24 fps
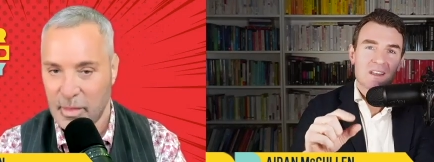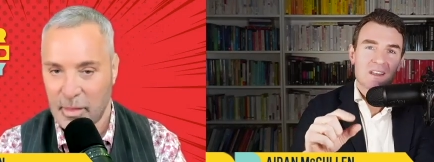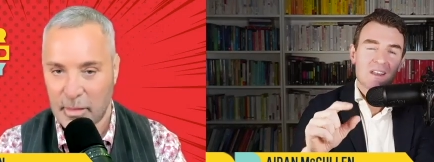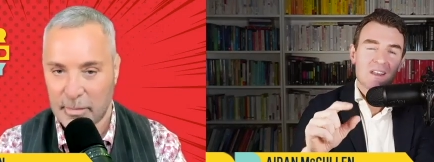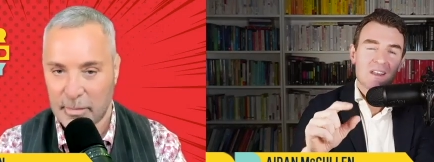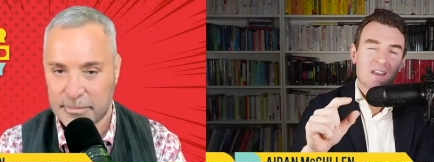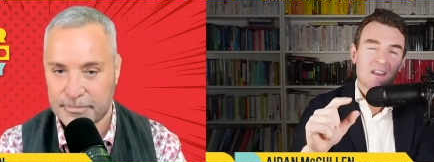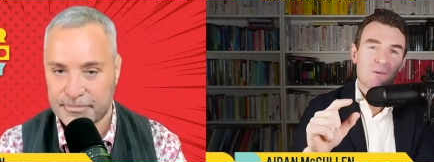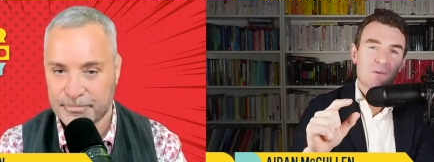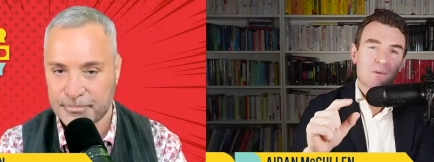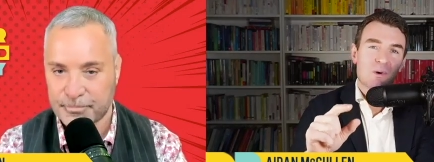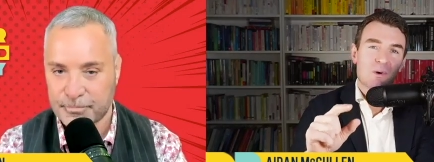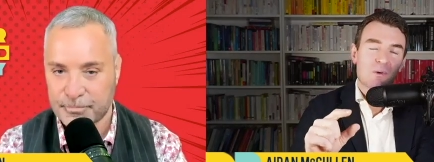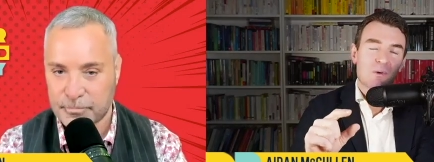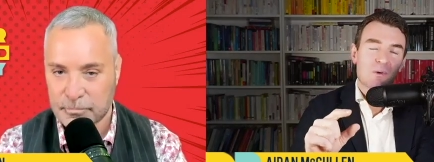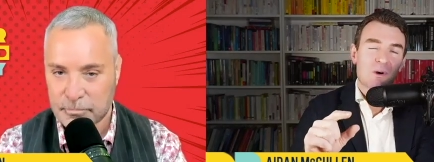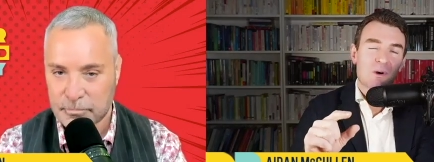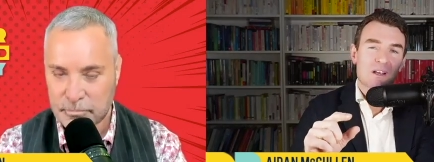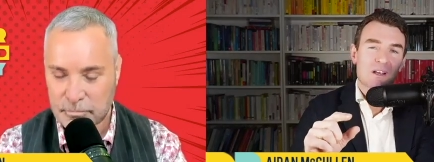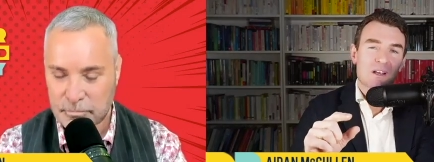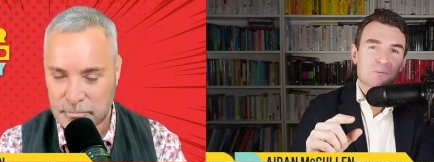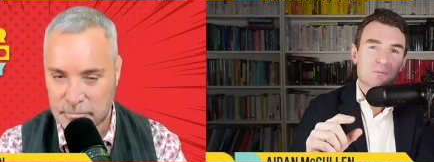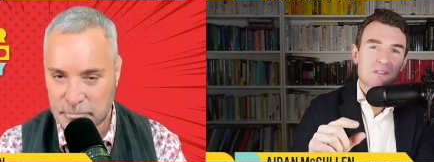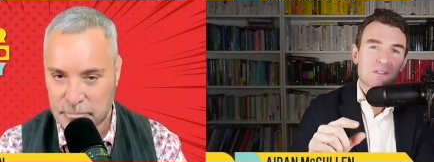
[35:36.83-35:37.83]
Speaker 1: what wasp
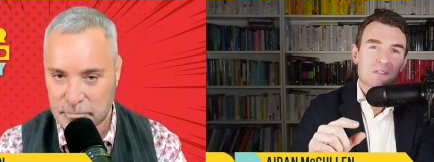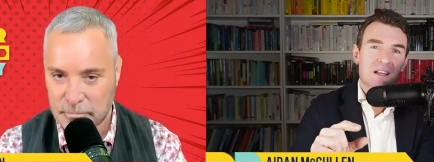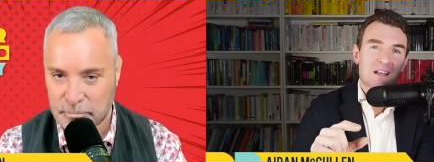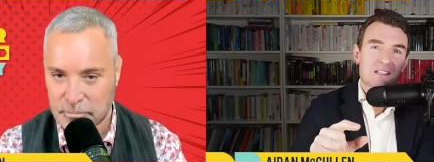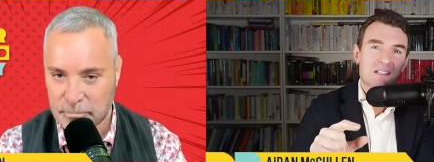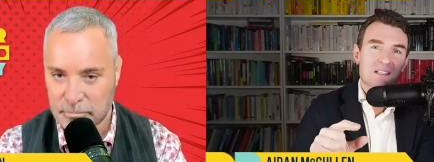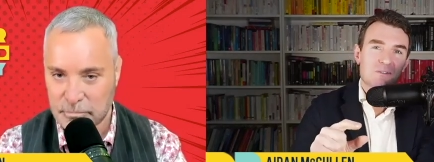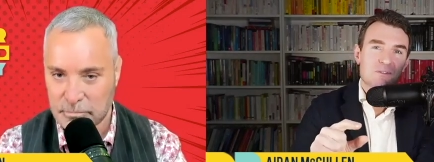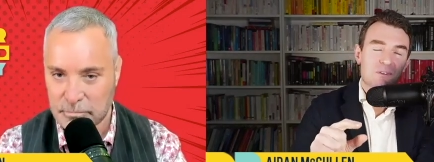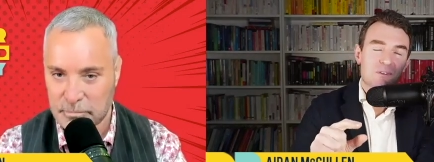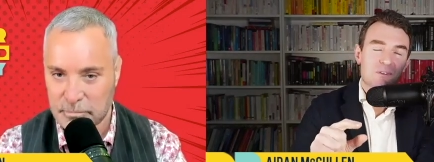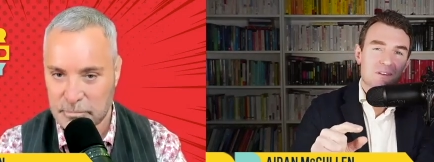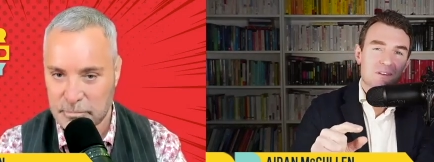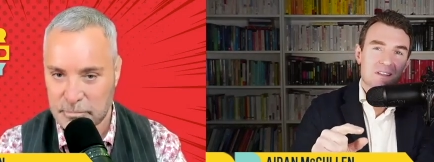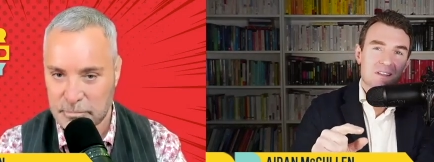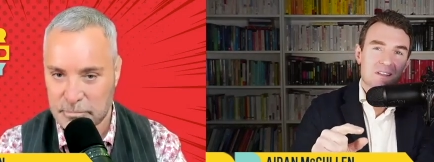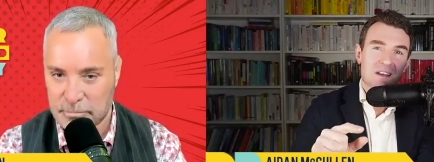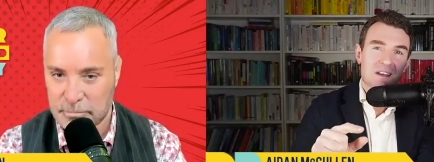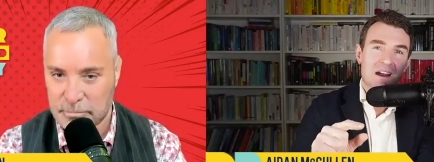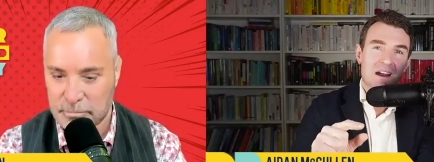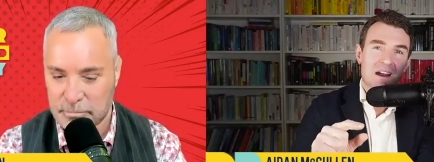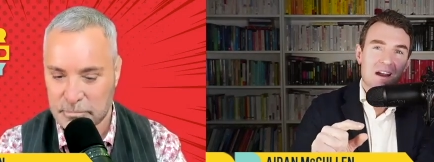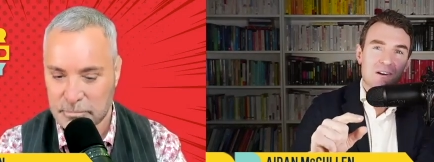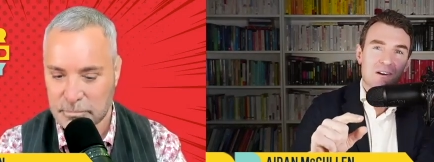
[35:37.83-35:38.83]
stands for is an
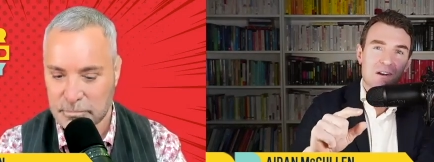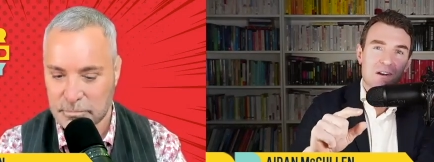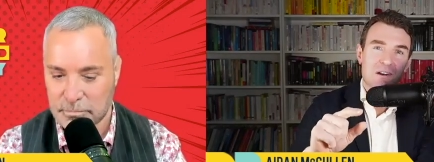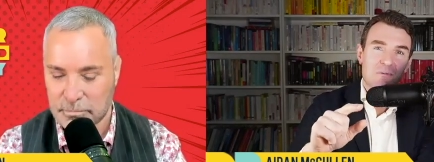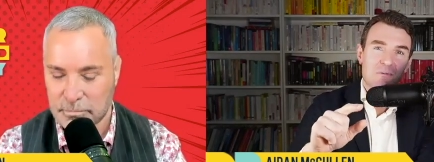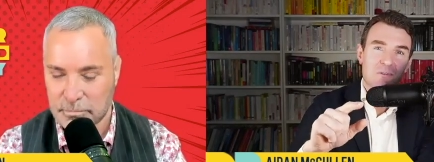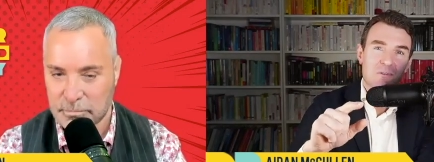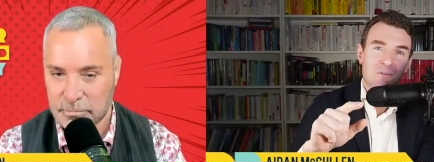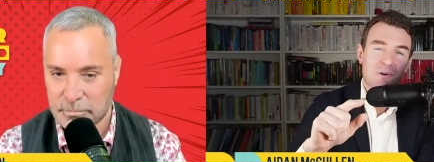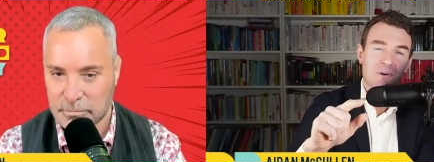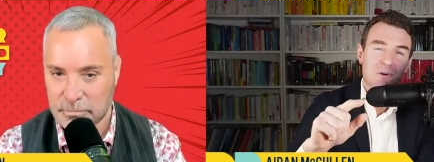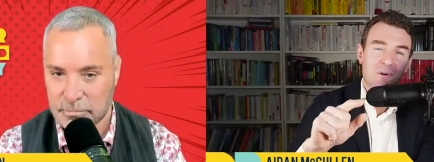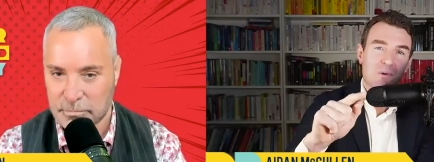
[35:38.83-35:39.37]
acronym for